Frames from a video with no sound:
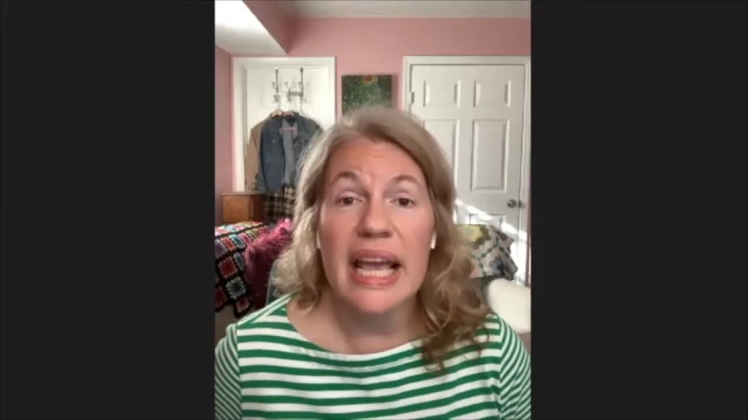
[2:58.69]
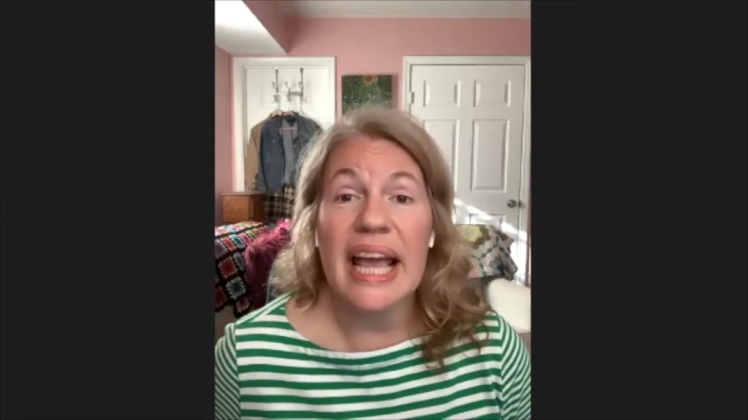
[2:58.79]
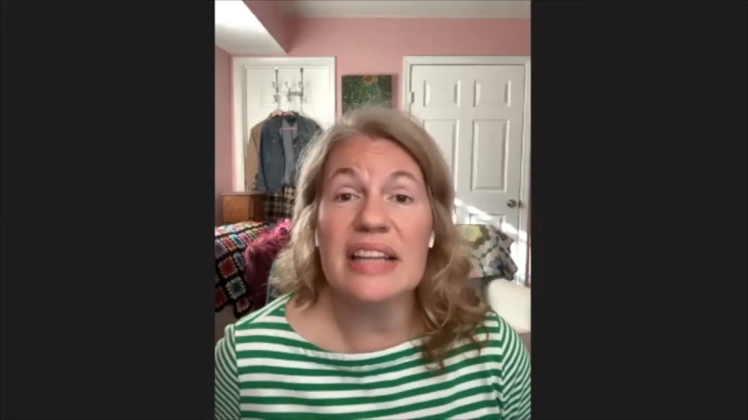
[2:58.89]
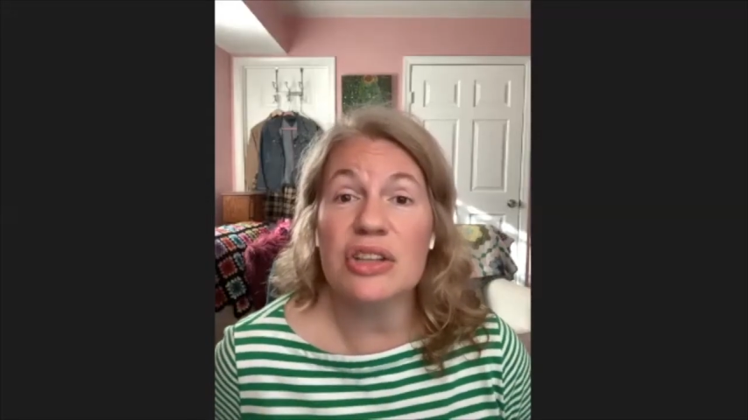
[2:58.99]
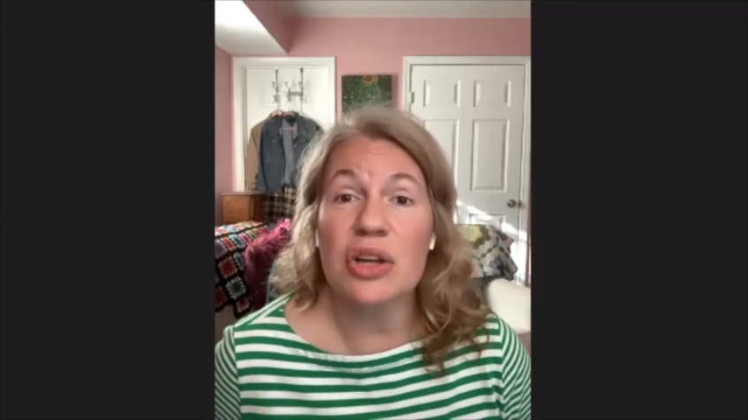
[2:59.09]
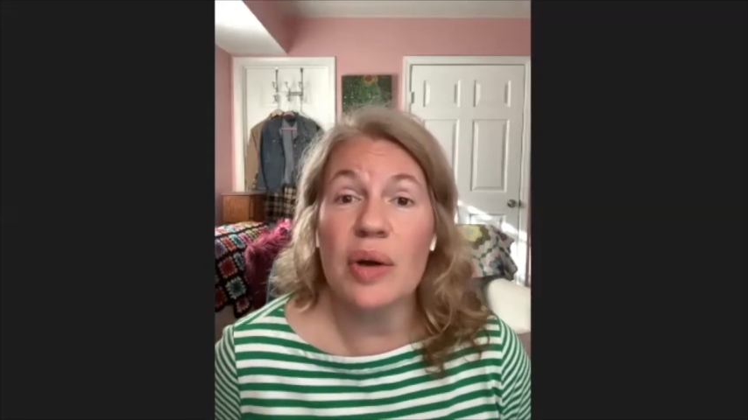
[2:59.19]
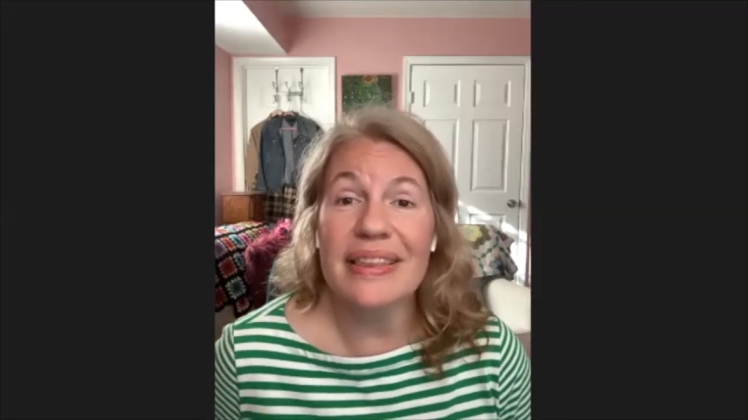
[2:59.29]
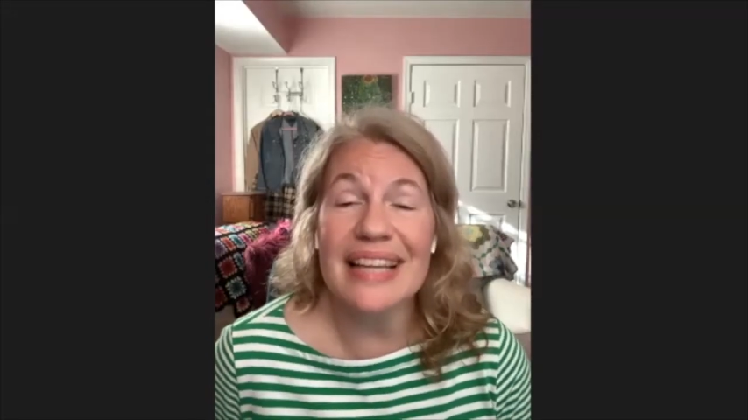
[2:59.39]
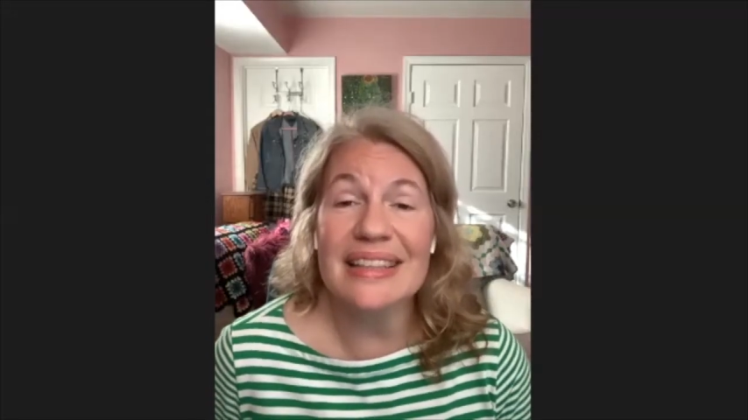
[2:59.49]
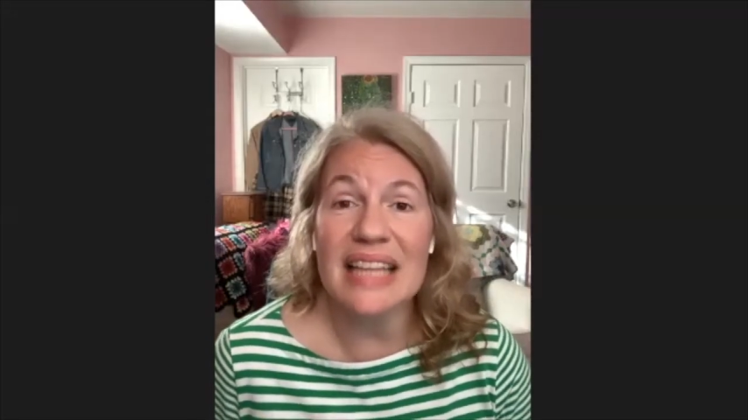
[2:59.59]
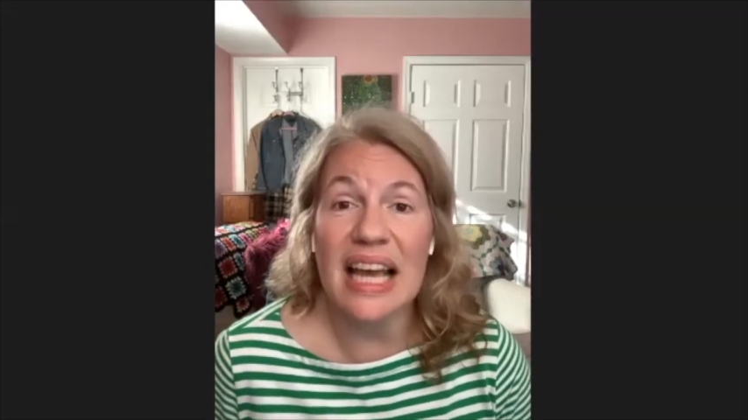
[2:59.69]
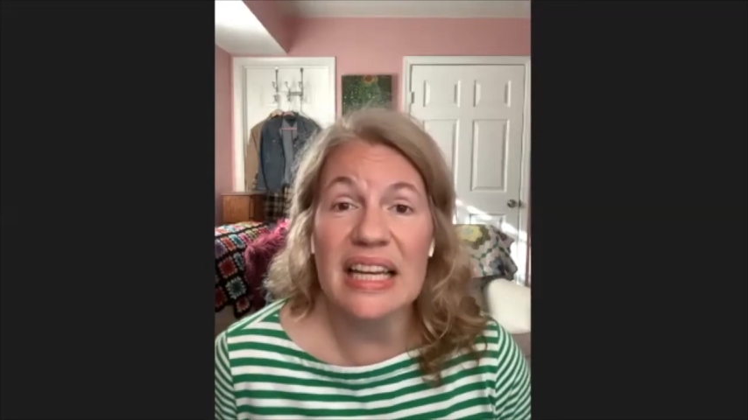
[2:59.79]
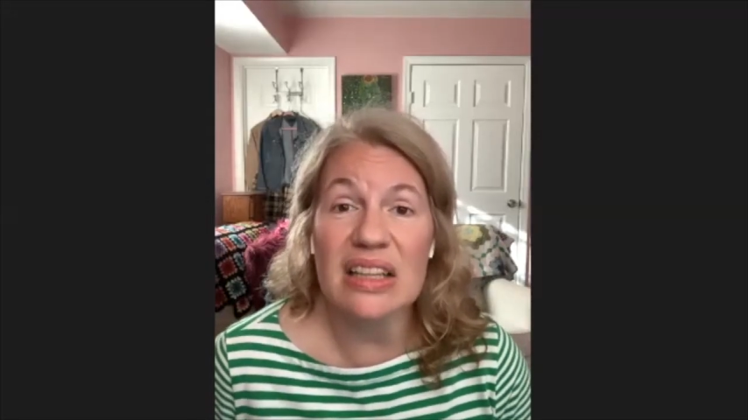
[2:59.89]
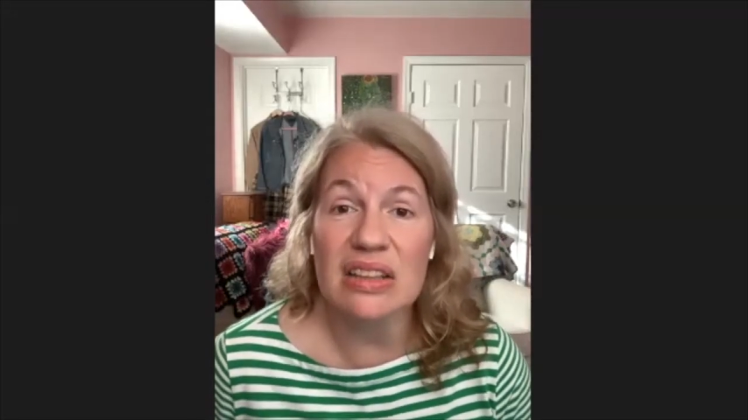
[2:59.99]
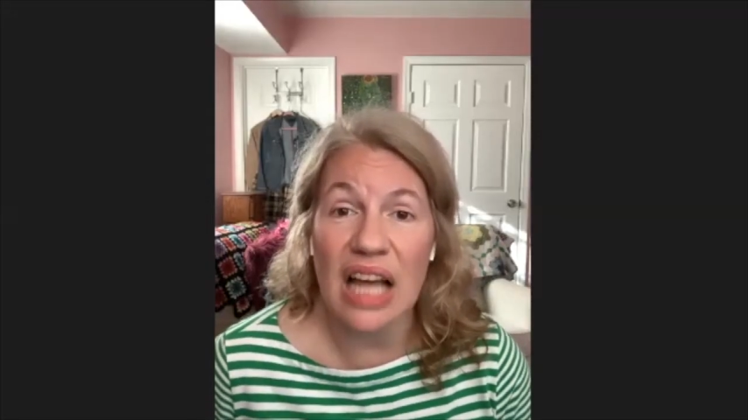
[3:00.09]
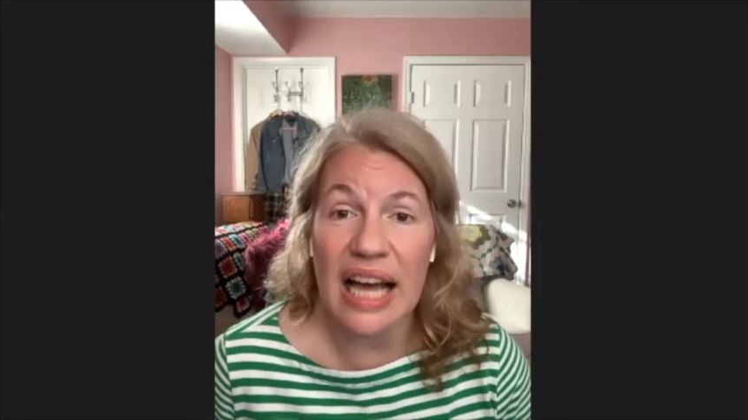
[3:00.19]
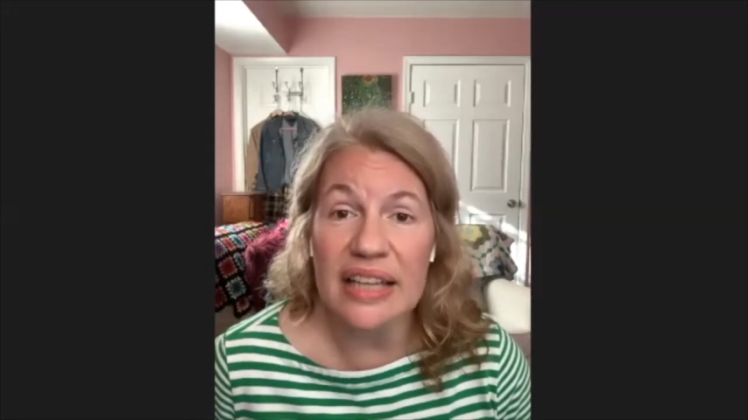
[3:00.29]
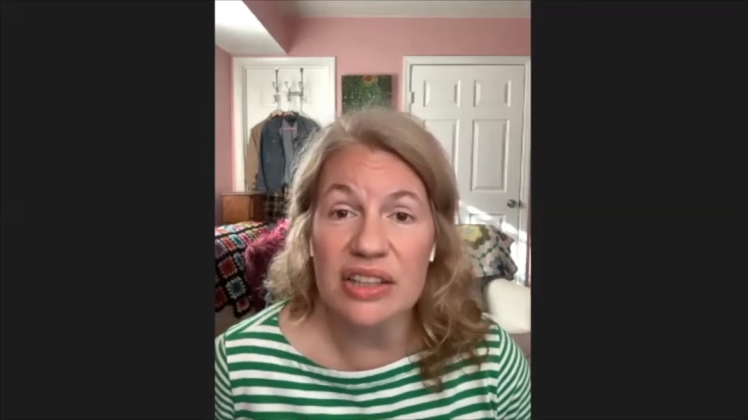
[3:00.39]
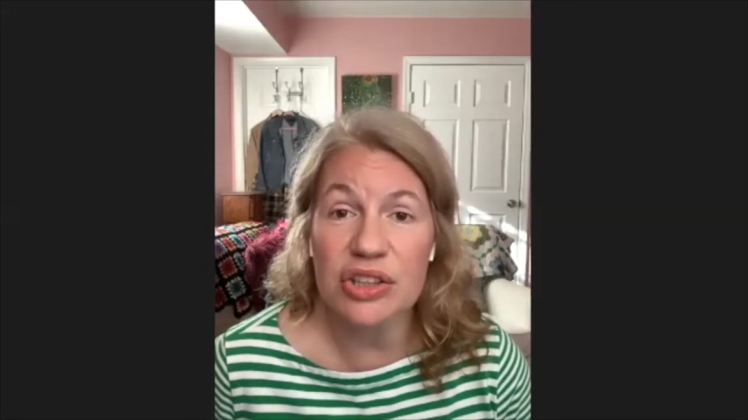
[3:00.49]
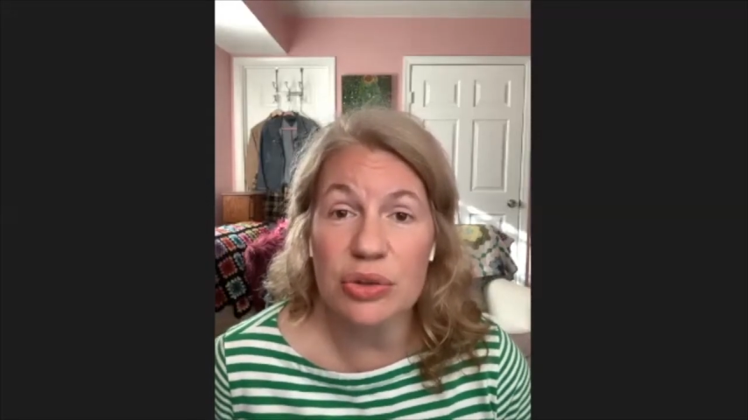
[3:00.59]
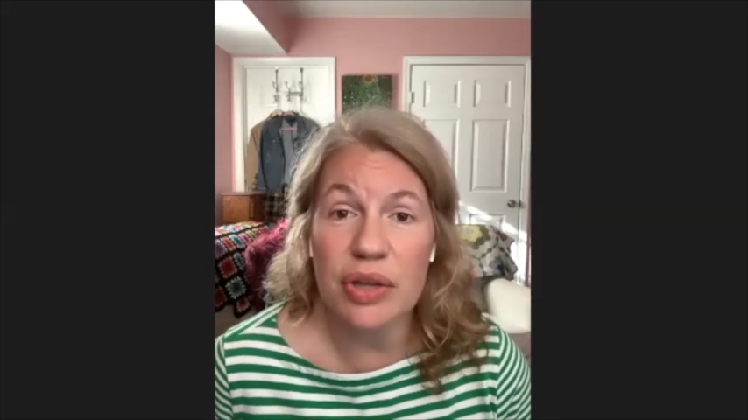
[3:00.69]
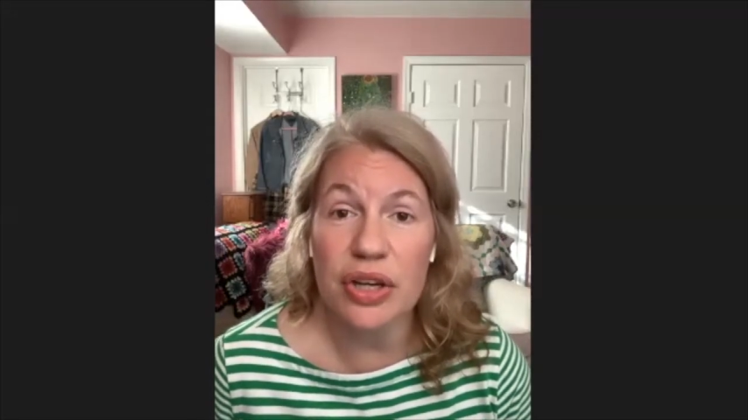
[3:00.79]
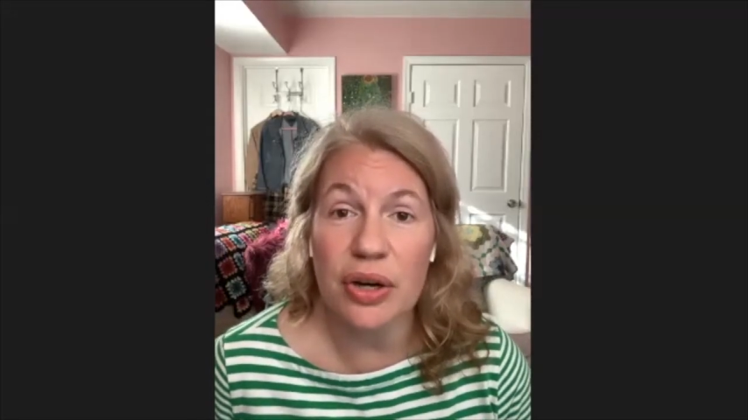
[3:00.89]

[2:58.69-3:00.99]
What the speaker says: And so that's tied a lot to their